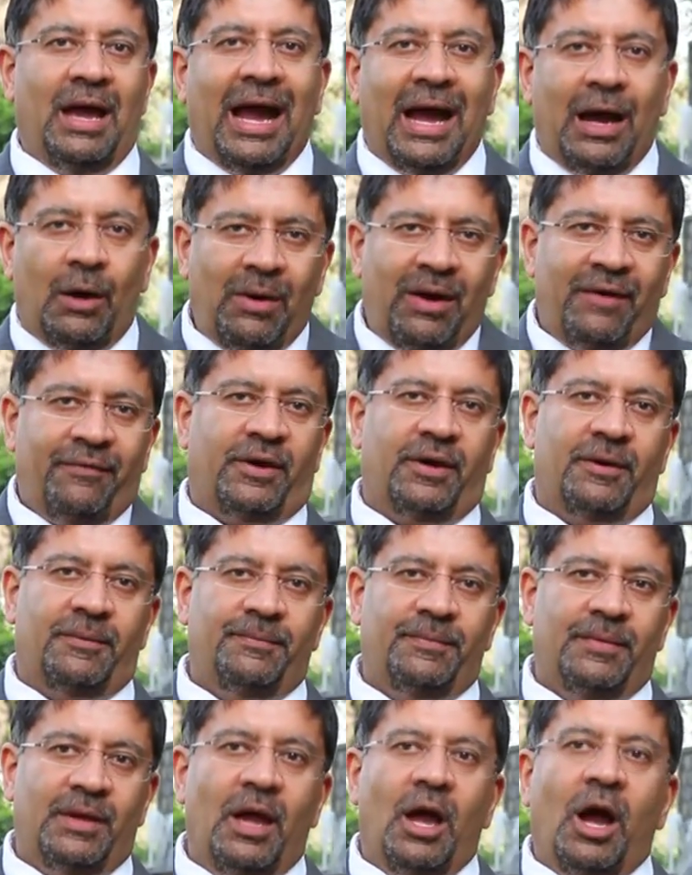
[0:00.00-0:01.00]
However,
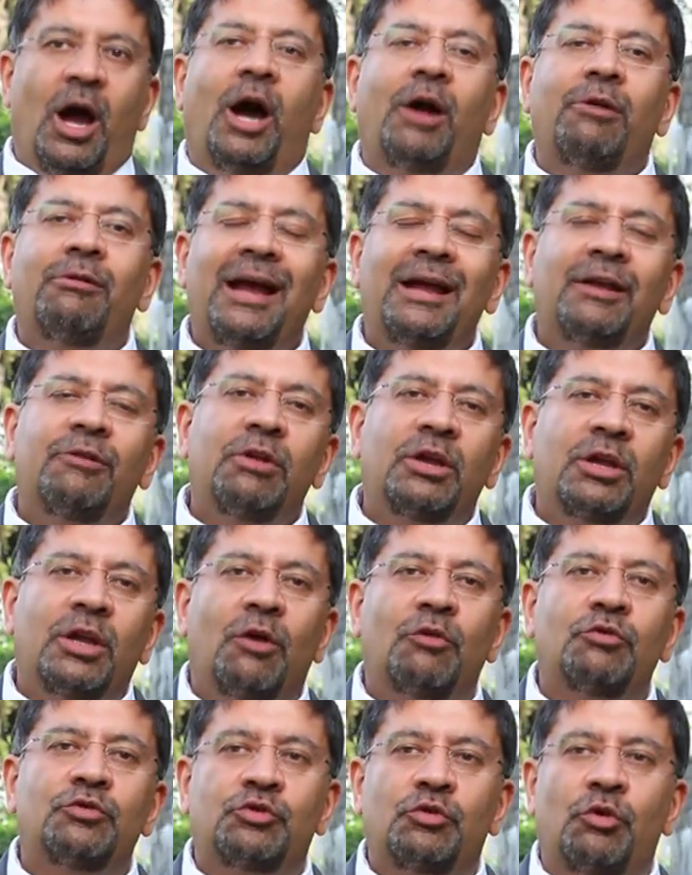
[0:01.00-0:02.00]
our
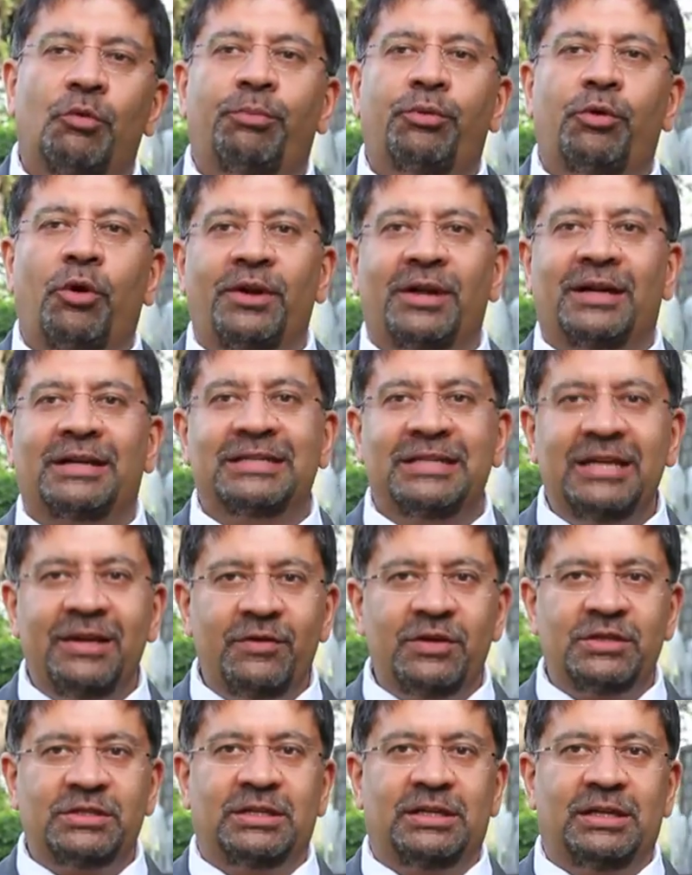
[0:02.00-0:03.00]
agricultural
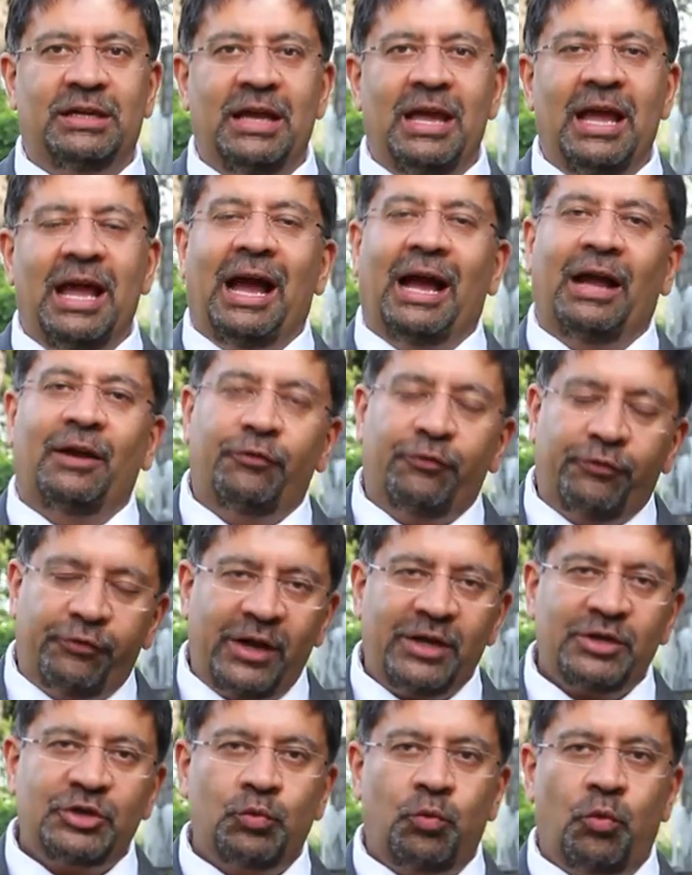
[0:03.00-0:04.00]
productivity and
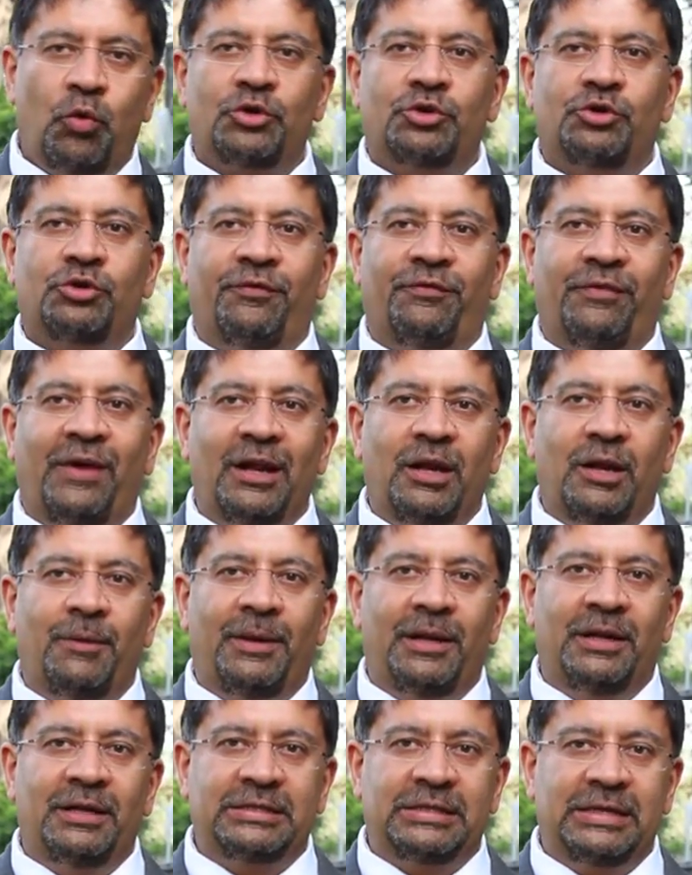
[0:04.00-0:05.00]
freshwater
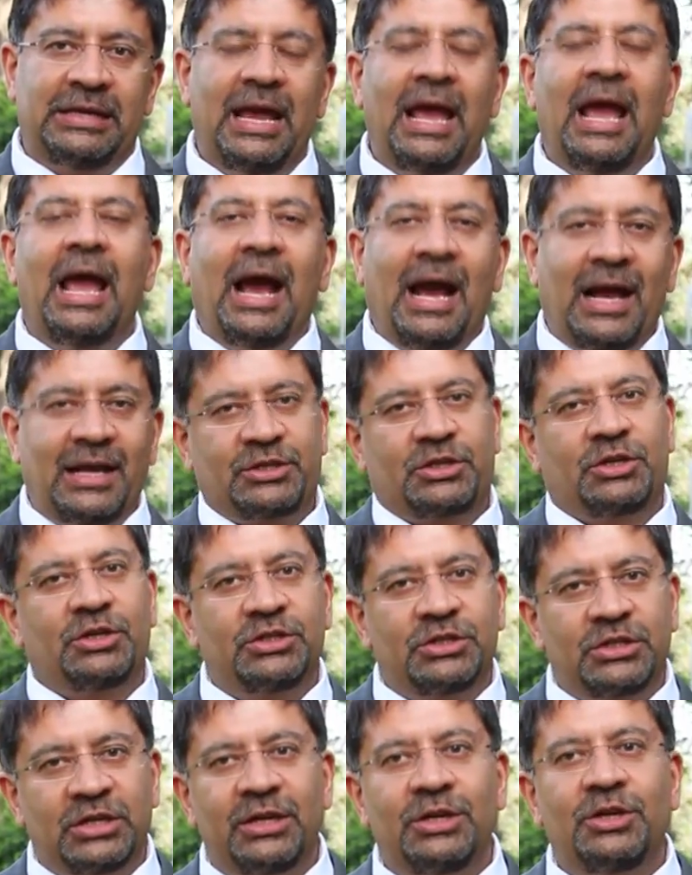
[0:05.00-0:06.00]
availability has
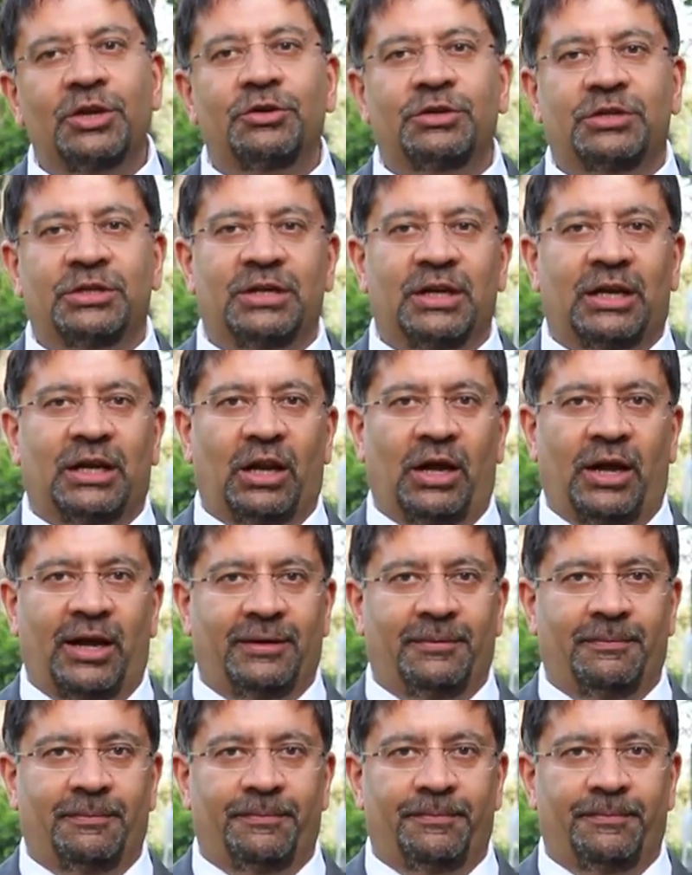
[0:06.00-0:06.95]
continued to decline.